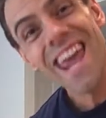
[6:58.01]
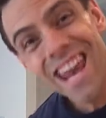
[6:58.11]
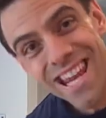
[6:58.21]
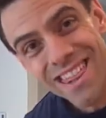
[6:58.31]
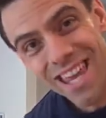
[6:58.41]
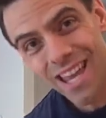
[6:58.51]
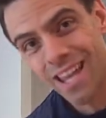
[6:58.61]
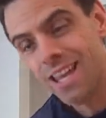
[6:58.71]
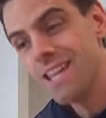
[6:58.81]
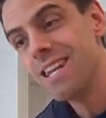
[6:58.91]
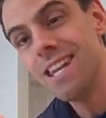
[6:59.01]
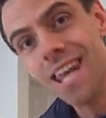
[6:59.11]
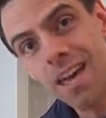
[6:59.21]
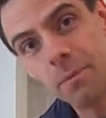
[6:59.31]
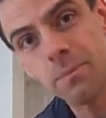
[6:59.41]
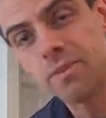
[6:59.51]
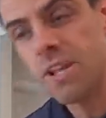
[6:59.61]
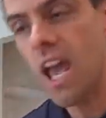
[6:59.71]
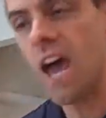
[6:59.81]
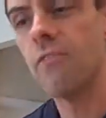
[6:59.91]
Anything.
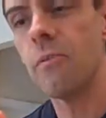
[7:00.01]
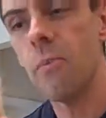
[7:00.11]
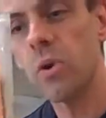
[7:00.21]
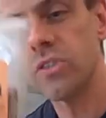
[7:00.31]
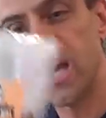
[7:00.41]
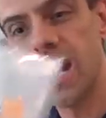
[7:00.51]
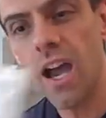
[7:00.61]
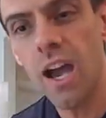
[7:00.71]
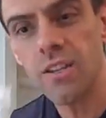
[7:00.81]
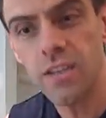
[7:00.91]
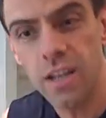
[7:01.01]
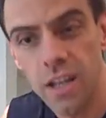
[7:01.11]
Nibs have the most antioxidant,